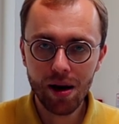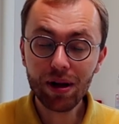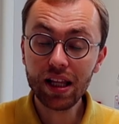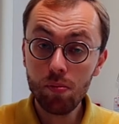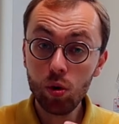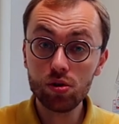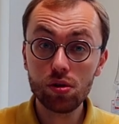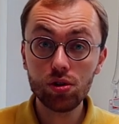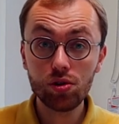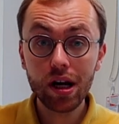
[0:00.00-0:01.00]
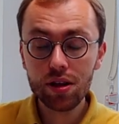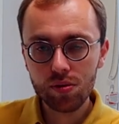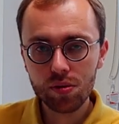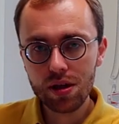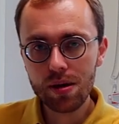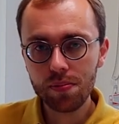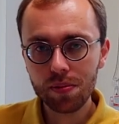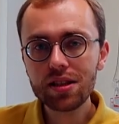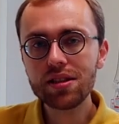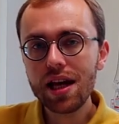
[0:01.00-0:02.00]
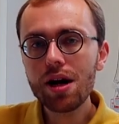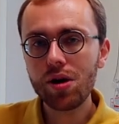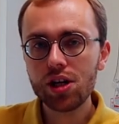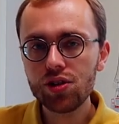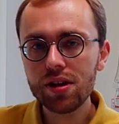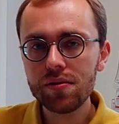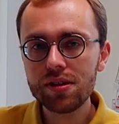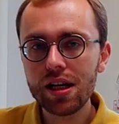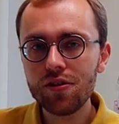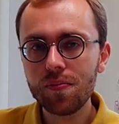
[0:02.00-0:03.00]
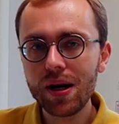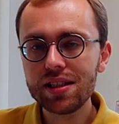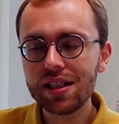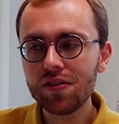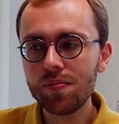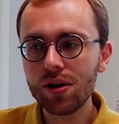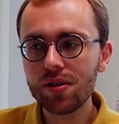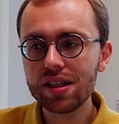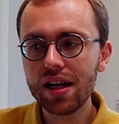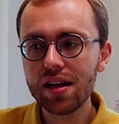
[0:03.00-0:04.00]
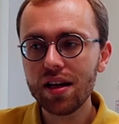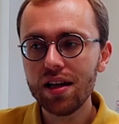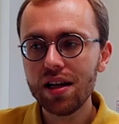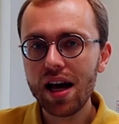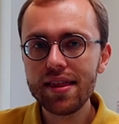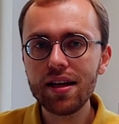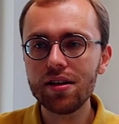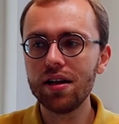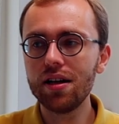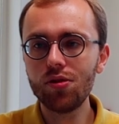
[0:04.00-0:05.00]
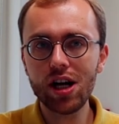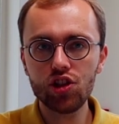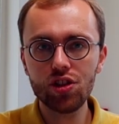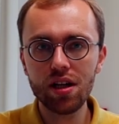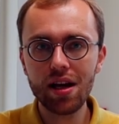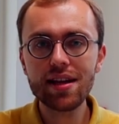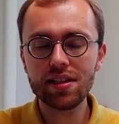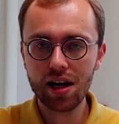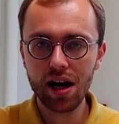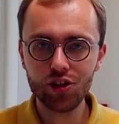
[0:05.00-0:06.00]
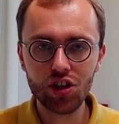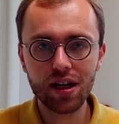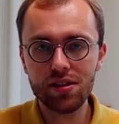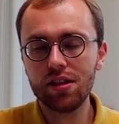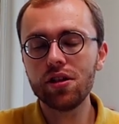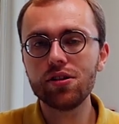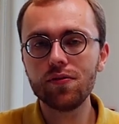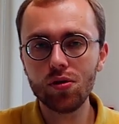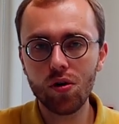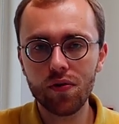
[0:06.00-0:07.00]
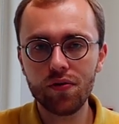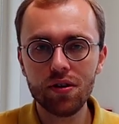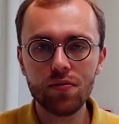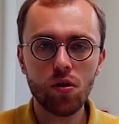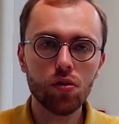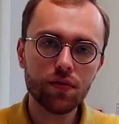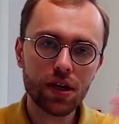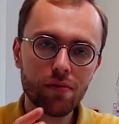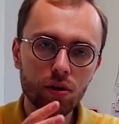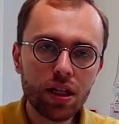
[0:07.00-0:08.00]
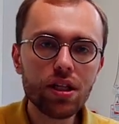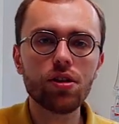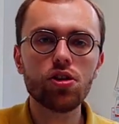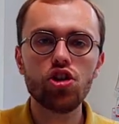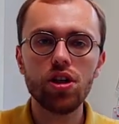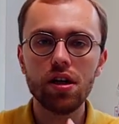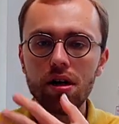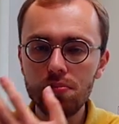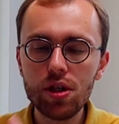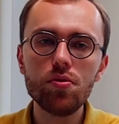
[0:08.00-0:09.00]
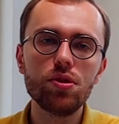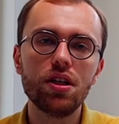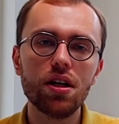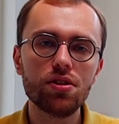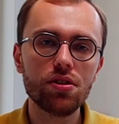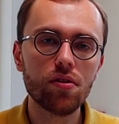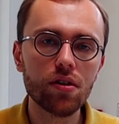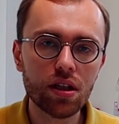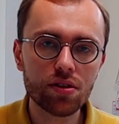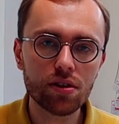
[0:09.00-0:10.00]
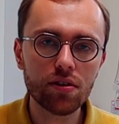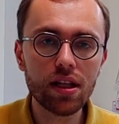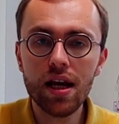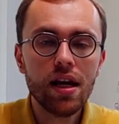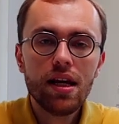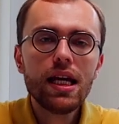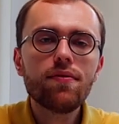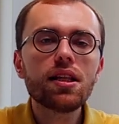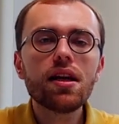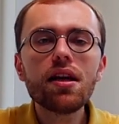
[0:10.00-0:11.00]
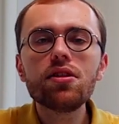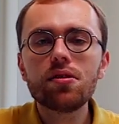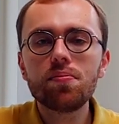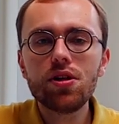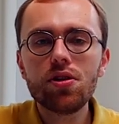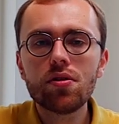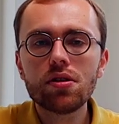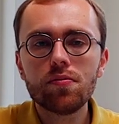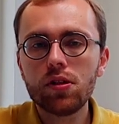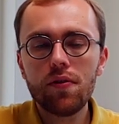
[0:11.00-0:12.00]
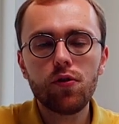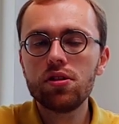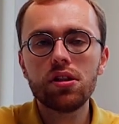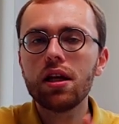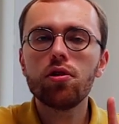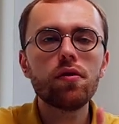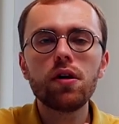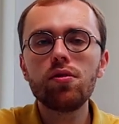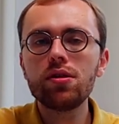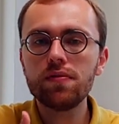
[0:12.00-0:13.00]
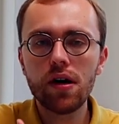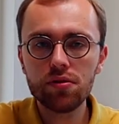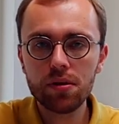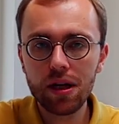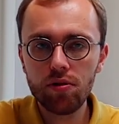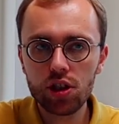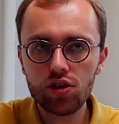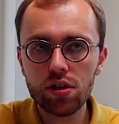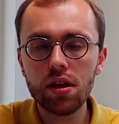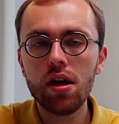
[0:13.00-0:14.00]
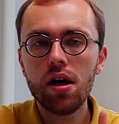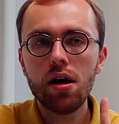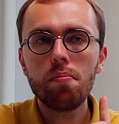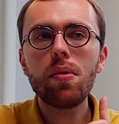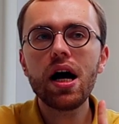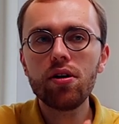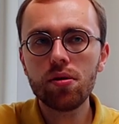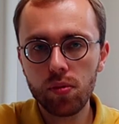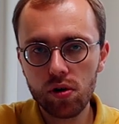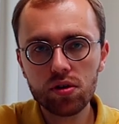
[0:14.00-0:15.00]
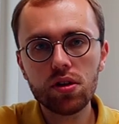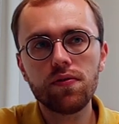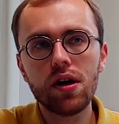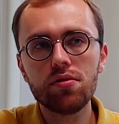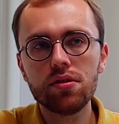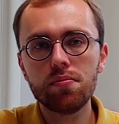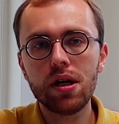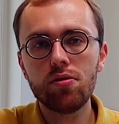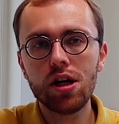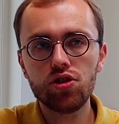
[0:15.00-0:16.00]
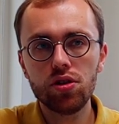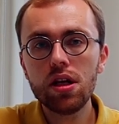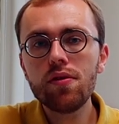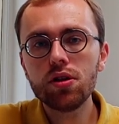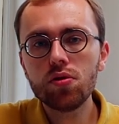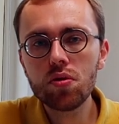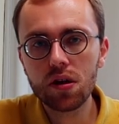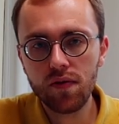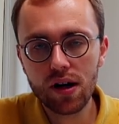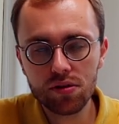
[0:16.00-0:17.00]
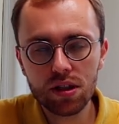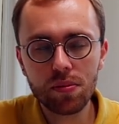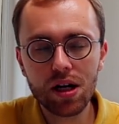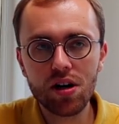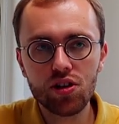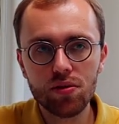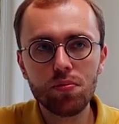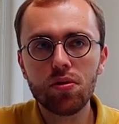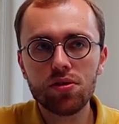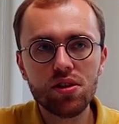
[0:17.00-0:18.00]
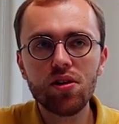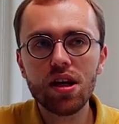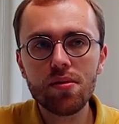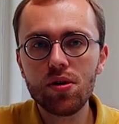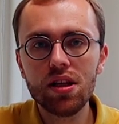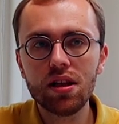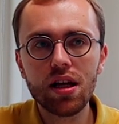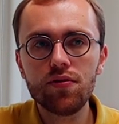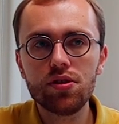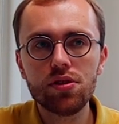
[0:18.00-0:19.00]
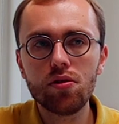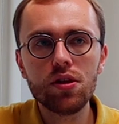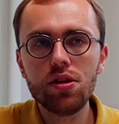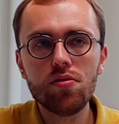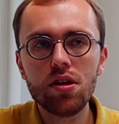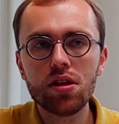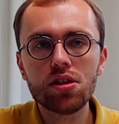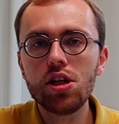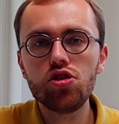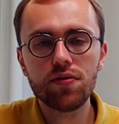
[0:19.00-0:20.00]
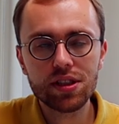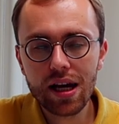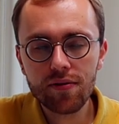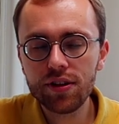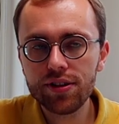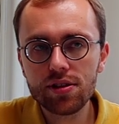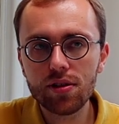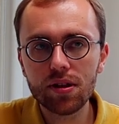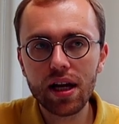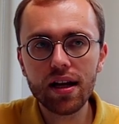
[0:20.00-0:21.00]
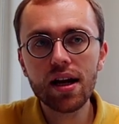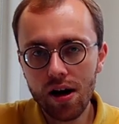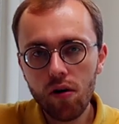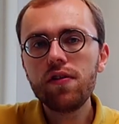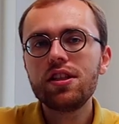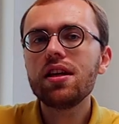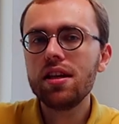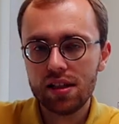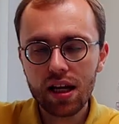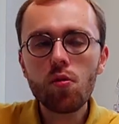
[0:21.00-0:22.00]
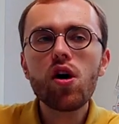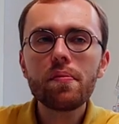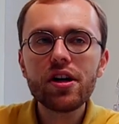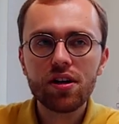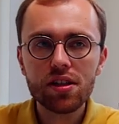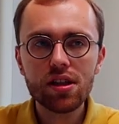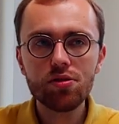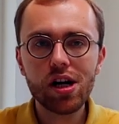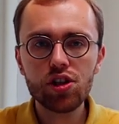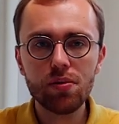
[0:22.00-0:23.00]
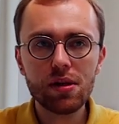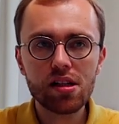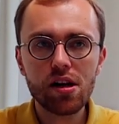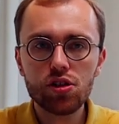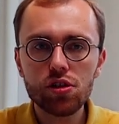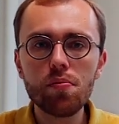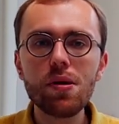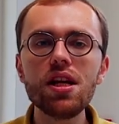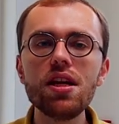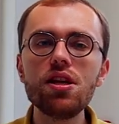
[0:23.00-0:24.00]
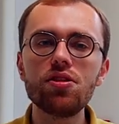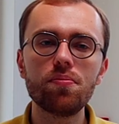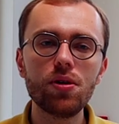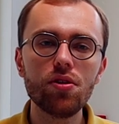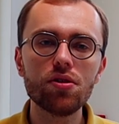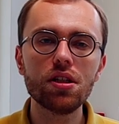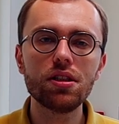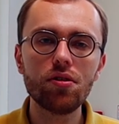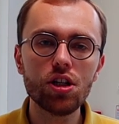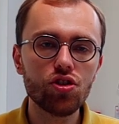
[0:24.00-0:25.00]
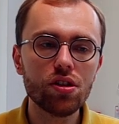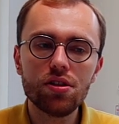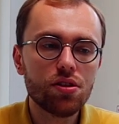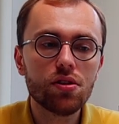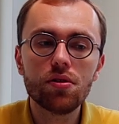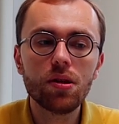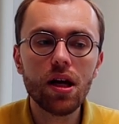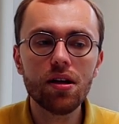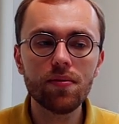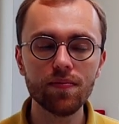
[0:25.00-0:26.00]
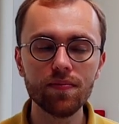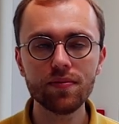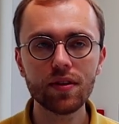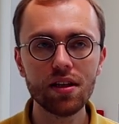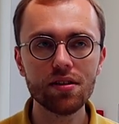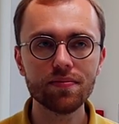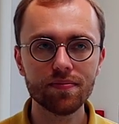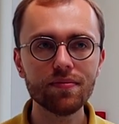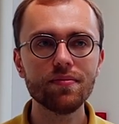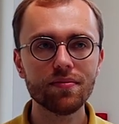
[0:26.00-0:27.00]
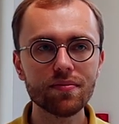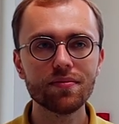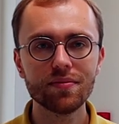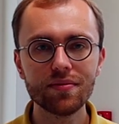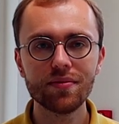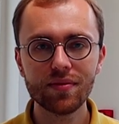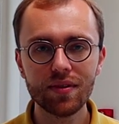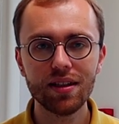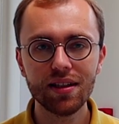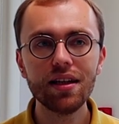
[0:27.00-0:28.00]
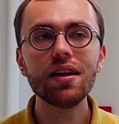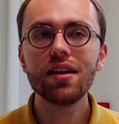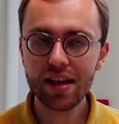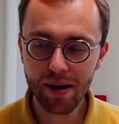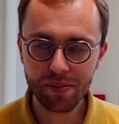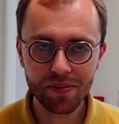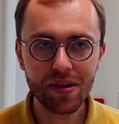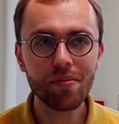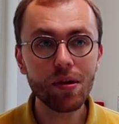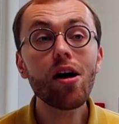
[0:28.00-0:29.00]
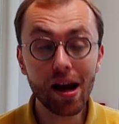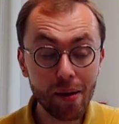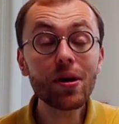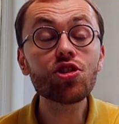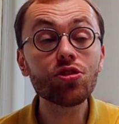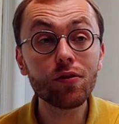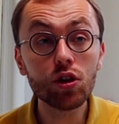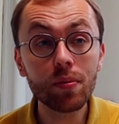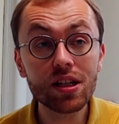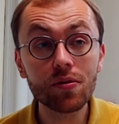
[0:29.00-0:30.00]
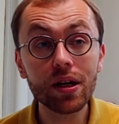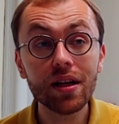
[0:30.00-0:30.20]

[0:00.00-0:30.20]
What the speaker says: But I'm also trying to keep, let's say, a Russian side of myself, because like, I think Russia as a culture has a lots of to offer, all of our literature, music, and so on and so on. Even like entrepreneurs, for instance, like Revolut is founded by Russian. Miro board is founded by Russian. Even Google founded by Russian, because Sergey Brin left Soviet Union at the age of 7. So like, obviously he's like more American than Russian, but there are so many entrepreneurs that are Russian. So like, yeah. Also don't forget Ethereum and Revolut. Yeah. I mentioned Revolut, by the way.